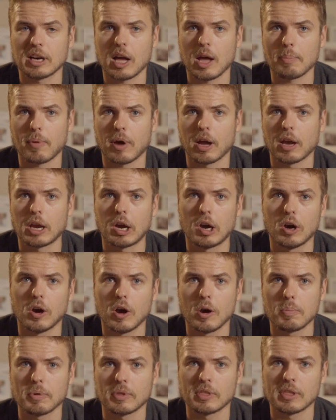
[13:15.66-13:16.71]
it up. I
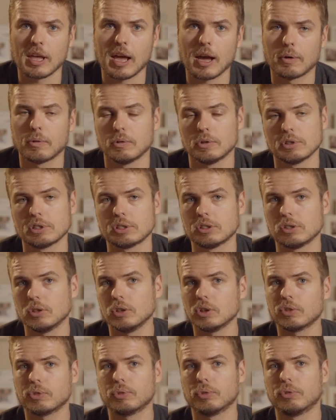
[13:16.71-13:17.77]
hope that was
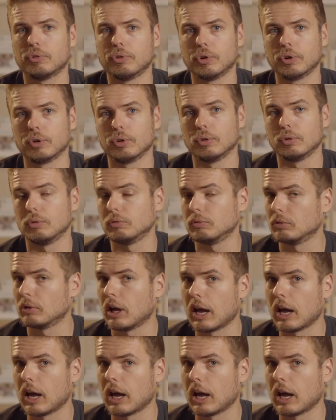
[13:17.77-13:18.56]
useful for you.